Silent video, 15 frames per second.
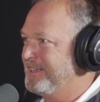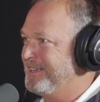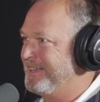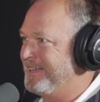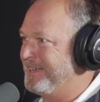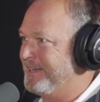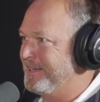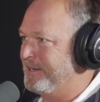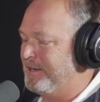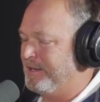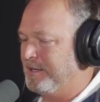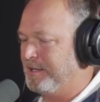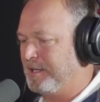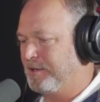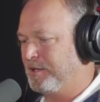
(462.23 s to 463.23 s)

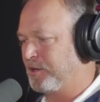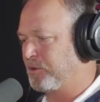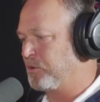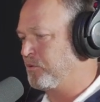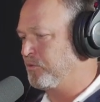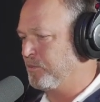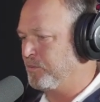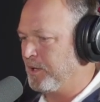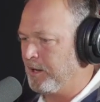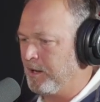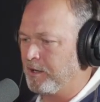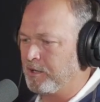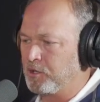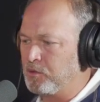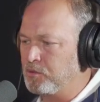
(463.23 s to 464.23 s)
And then grew from
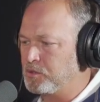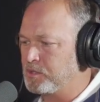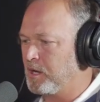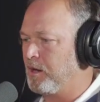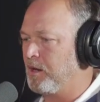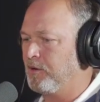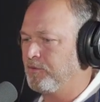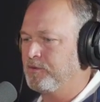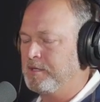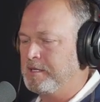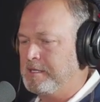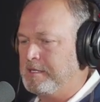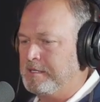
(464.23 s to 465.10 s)
there. And Gustav